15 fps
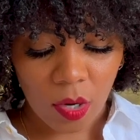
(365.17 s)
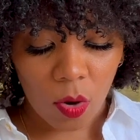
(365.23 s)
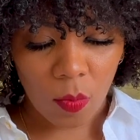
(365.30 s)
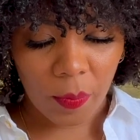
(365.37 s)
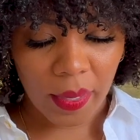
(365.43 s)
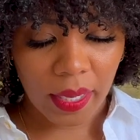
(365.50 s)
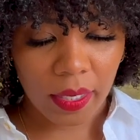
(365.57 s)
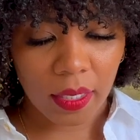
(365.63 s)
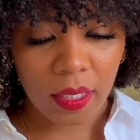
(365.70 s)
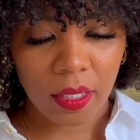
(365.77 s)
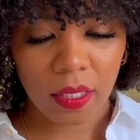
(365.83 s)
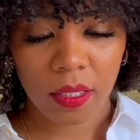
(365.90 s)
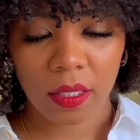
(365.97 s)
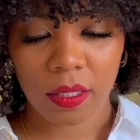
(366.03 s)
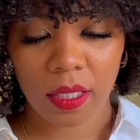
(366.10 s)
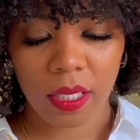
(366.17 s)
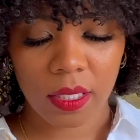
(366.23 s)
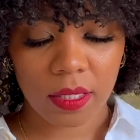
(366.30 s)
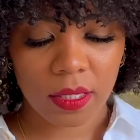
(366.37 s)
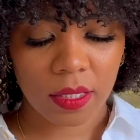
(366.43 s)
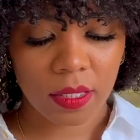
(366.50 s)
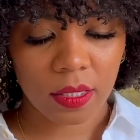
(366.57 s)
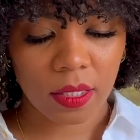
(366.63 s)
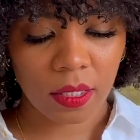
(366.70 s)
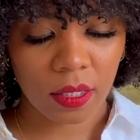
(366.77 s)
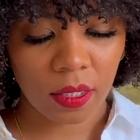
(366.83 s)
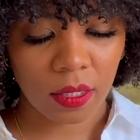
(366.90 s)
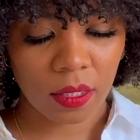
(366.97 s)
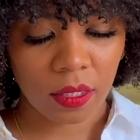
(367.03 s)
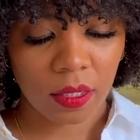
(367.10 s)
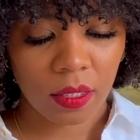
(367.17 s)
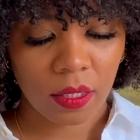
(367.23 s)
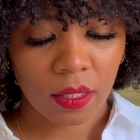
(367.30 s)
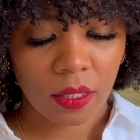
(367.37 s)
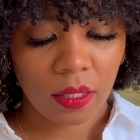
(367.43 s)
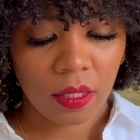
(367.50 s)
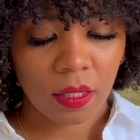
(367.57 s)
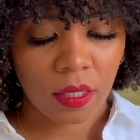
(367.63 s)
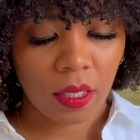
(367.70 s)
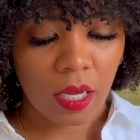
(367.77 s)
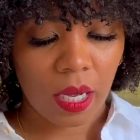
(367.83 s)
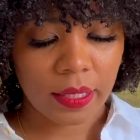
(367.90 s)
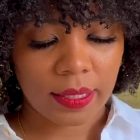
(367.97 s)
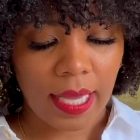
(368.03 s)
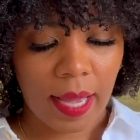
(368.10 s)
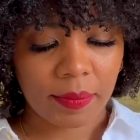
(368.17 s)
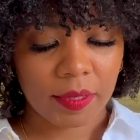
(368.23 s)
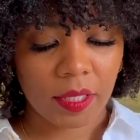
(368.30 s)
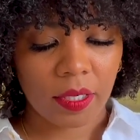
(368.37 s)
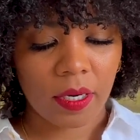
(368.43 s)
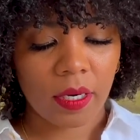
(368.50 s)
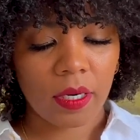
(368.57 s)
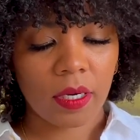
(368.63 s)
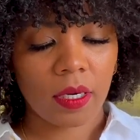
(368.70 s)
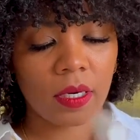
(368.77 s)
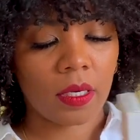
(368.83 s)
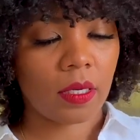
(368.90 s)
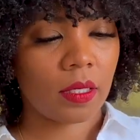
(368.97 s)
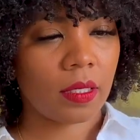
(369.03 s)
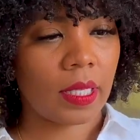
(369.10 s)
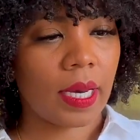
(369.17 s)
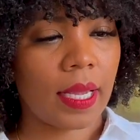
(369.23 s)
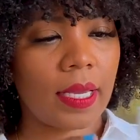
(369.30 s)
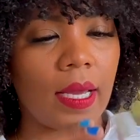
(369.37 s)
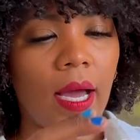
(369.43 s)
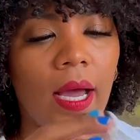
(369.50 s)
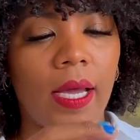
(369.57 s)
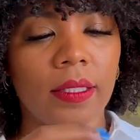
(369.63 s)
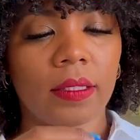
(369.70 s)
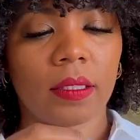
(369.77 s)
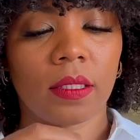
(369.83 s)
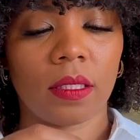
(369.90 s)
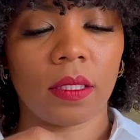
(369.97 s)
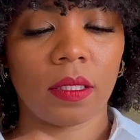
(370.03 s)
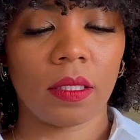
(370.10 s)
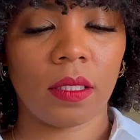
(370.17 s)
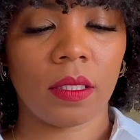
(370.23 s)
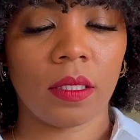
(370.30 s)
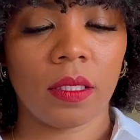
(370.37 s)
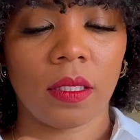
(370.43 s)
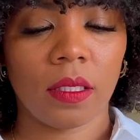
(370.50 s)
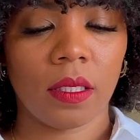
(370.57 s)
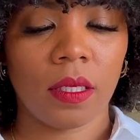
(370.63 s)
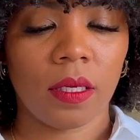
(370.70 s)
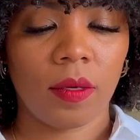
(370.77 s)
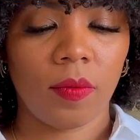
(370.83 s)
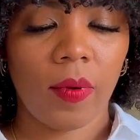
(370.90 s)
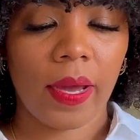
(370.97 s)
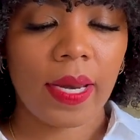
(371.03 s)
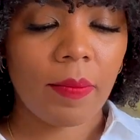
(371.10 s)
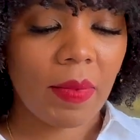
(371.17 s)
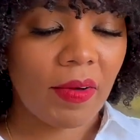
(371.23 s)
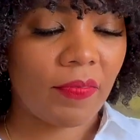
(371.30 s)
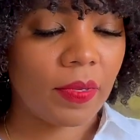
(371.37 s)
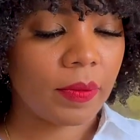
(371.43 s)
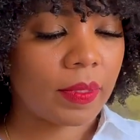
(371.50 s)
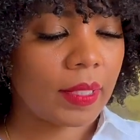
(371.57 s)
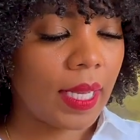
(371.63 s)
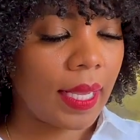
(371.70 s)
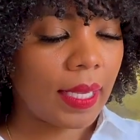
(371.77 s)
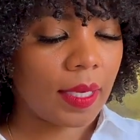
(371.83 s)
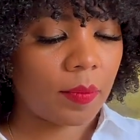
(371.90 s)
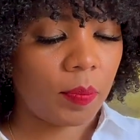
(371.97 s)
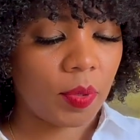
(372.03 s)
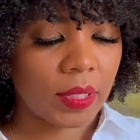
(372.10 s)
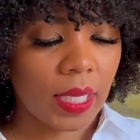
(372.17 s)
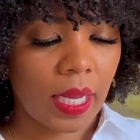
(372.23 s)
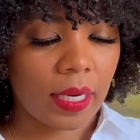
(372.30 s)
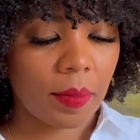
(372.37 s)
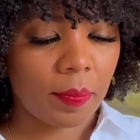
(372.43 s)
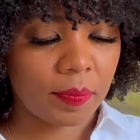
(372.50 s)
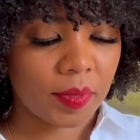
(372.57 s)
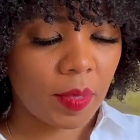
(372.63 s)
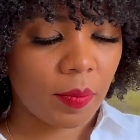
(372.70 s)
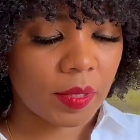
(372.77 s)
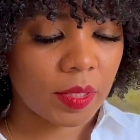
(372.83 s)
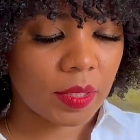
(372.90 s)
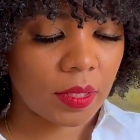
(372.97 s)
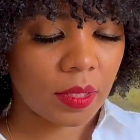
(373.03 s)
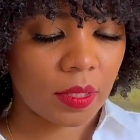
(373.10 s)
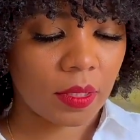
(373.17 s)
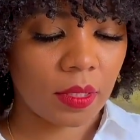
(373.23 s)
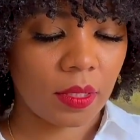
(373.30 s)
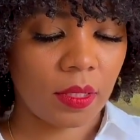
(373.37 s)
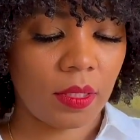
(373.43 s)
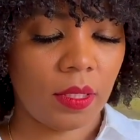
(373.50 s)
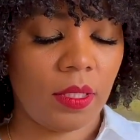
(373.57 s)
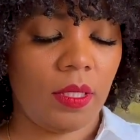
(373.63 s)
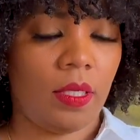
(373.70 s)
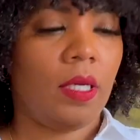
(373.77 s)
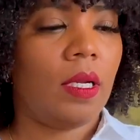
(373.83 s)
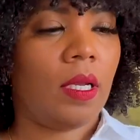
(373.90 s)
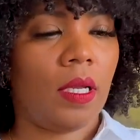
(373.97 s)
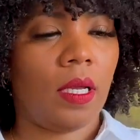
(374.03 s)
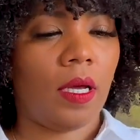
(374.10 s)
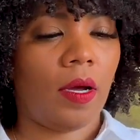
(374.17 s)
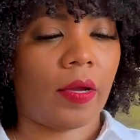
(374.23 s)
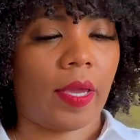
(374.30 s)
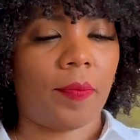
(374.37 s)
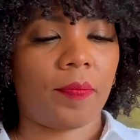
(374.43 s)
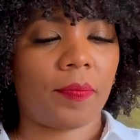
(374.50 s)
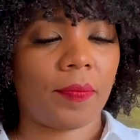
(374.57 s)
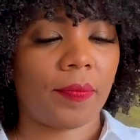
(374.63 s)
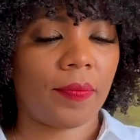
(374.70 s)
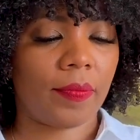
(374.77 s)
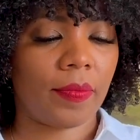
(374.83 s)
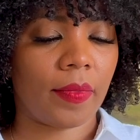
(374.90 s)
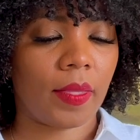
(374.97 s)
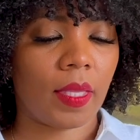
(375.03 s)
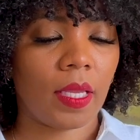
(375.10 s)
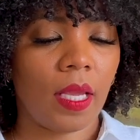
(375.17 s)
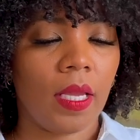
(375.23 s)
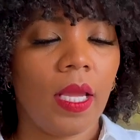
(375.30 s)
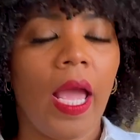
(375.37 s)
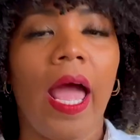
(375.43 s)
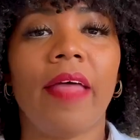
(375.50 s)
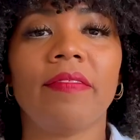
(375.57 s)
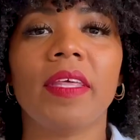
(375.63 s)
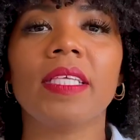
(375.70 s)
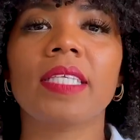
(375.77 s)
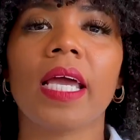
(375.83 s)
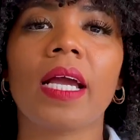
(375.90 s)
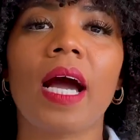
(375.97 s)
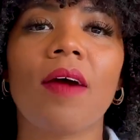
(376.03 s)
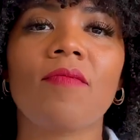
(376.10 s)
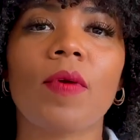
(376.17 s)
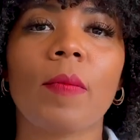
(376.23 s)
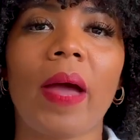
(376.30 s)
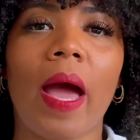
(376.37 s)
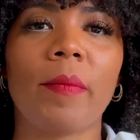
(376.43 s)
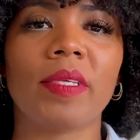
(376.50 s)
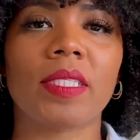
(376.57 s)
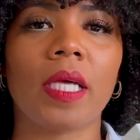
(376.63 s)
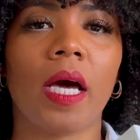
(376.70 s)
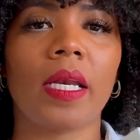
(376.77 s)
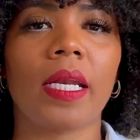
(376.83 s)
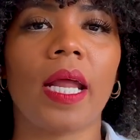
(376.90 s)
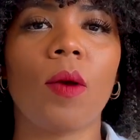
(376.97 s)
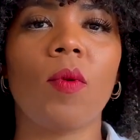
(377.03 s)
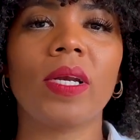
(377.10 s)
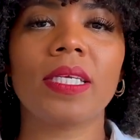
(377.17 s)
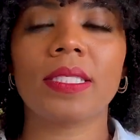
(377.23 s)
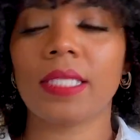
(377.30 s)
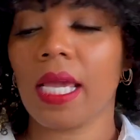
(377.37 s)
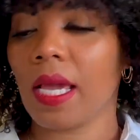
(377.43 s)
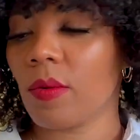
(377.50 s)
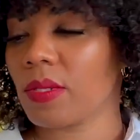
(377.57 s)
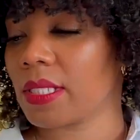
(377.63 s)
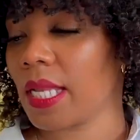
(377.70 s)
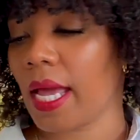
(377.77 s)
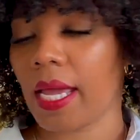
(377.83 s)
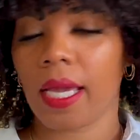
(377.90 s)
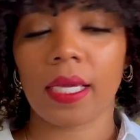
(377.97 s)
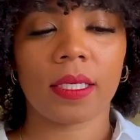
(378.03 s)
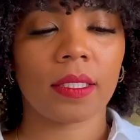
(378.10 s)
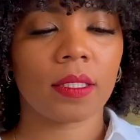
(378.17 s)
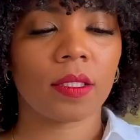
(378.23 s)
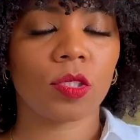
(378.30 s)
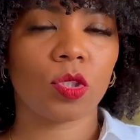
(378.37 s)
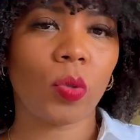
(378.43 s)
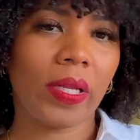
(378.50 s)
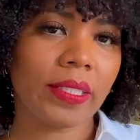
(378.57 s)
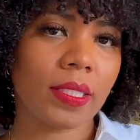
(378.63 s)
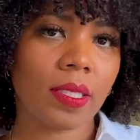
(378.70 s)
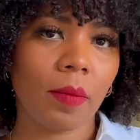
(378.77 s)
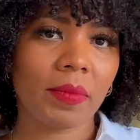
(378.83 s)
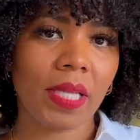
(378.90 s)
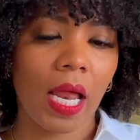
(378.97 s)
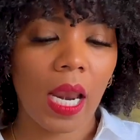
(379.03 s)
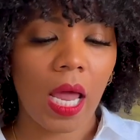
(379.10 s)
open this adapter that I got. Why did my fit like put on so much? Okay. And this I got from Amazon, and I want to say it was like $20 something,